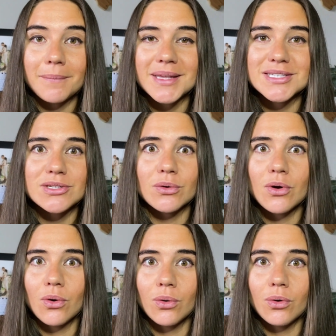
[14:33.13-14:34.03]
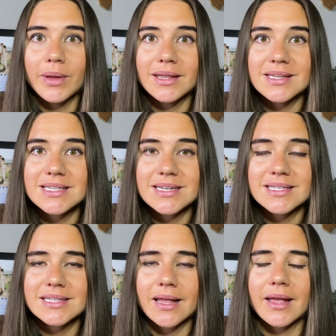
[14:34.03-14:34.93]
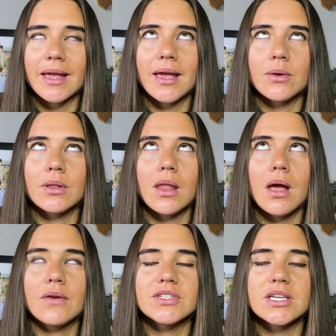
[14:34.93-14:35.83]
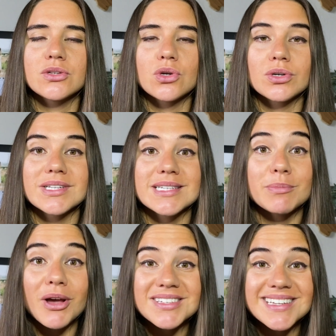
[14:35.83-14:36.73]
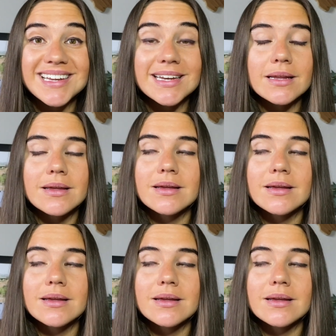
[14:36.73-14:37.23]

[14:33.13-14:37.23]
It's so cool when listeners say like, hey, I would love to hear you talk to this person.